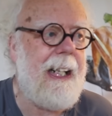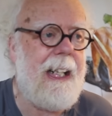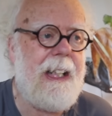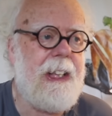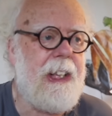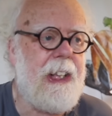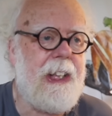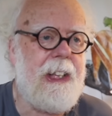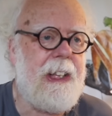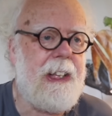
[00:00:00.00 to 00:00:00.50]
That
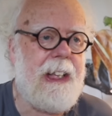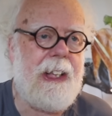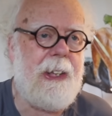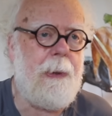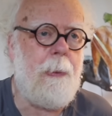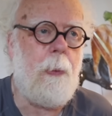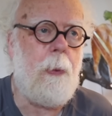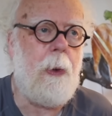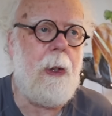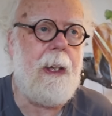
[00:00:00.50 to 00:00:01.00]
just
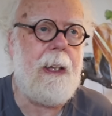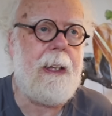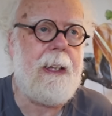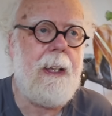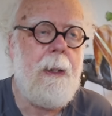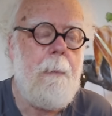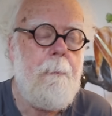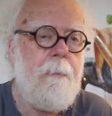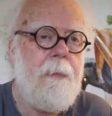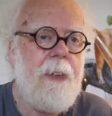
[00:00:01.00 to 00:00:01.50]
doesn't work
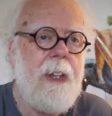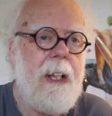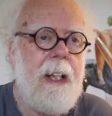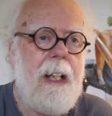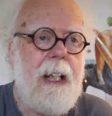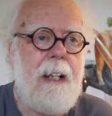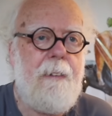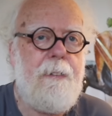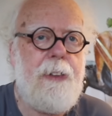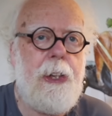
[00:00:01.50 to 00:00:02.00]

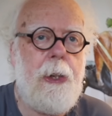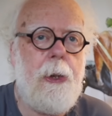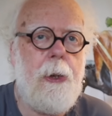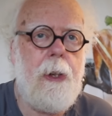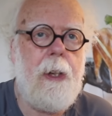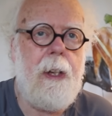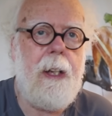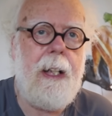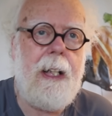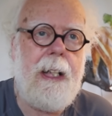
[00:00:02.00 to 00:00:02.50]
if
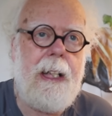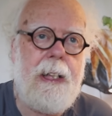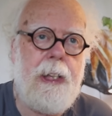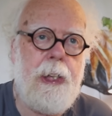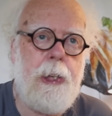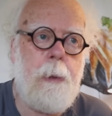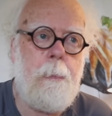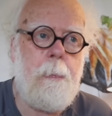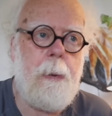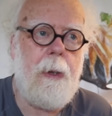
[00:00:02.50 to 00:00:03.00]
you're a
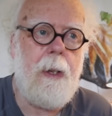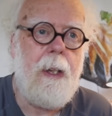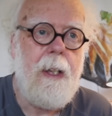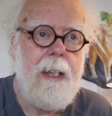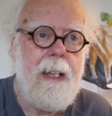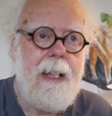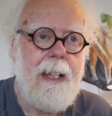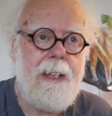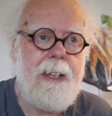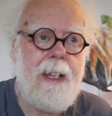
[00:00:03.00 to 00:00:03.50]
super
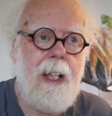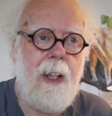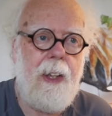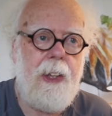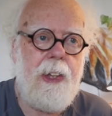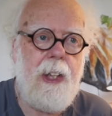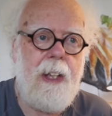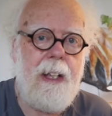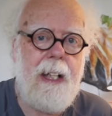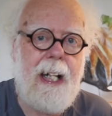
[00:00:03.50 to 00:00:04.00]

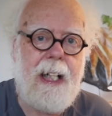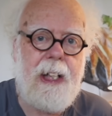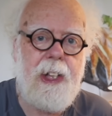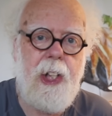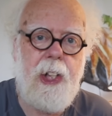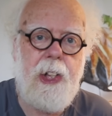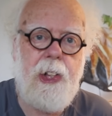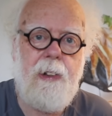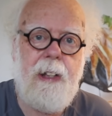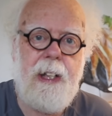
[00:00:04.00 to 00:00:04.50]
intelligent
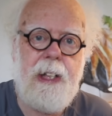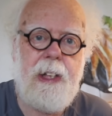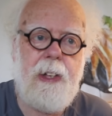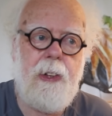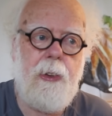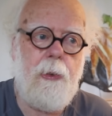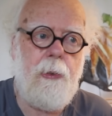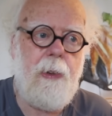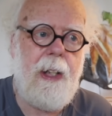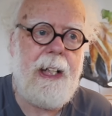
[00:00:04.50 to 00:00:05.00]

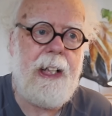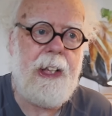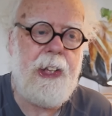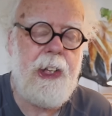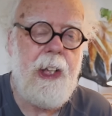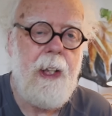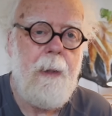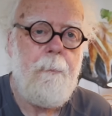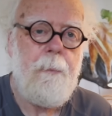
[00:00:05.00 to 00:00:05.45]
extraterrestrial race,